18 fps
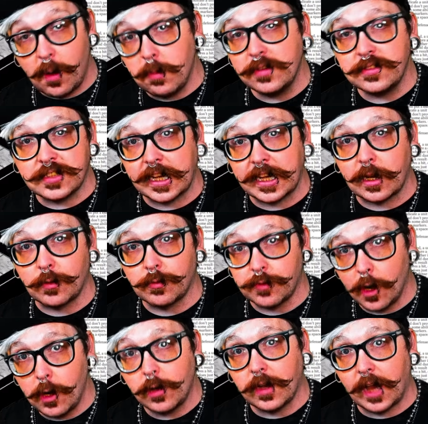almost like a
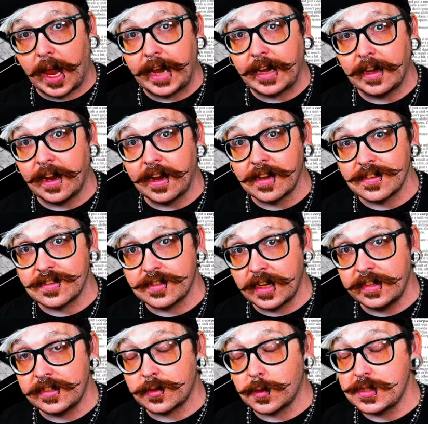roguelite in a
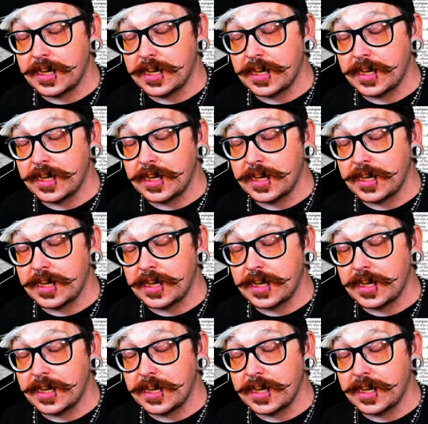sense,